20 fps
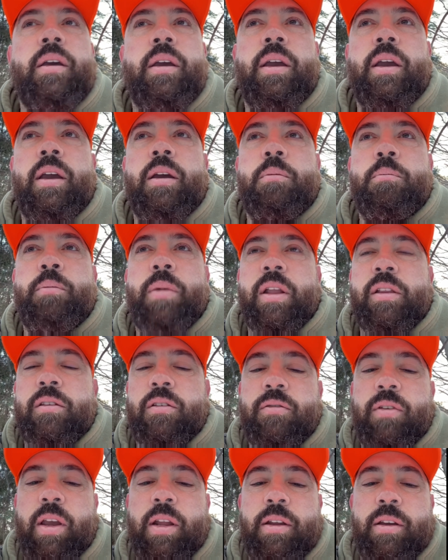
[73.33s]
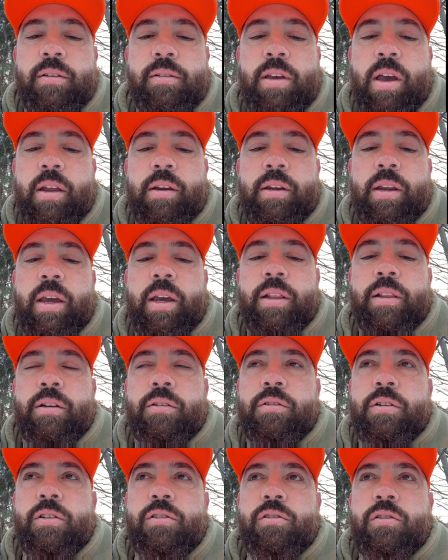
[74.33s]
And Pennsylvania's got an antler
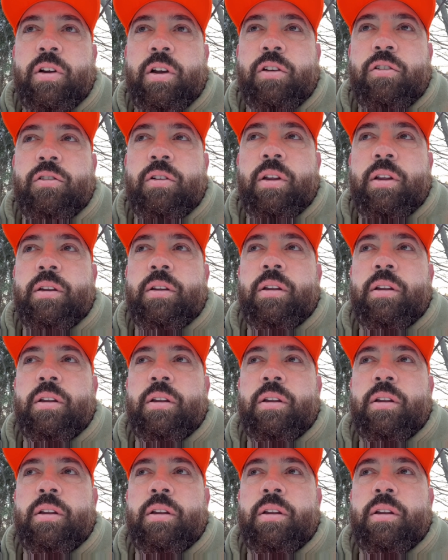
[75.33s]
restriction.